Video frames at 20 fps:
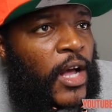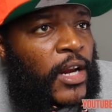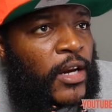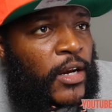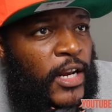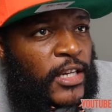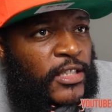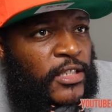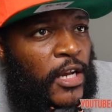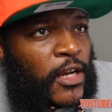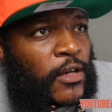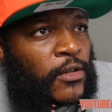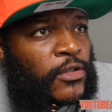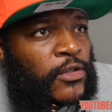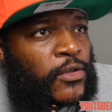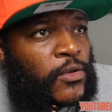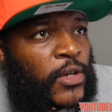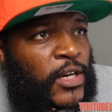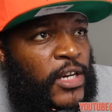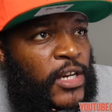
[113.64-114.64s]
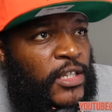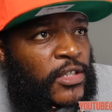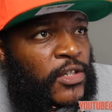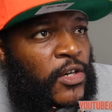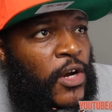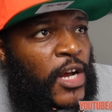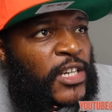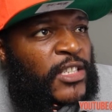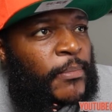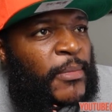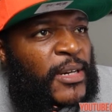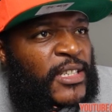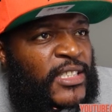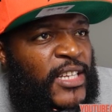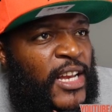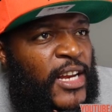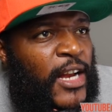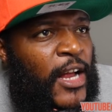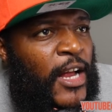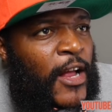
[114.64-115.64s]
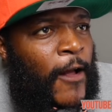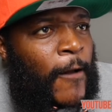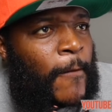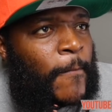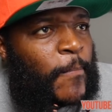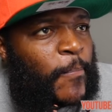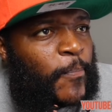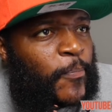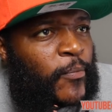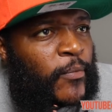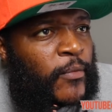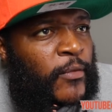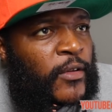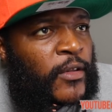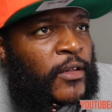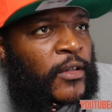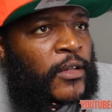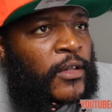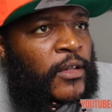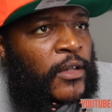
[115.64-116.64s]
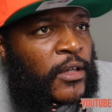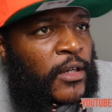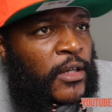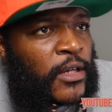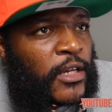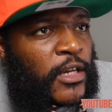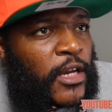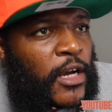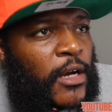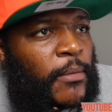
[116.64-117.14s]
That's an old school ass car. It's a Mustang, huh?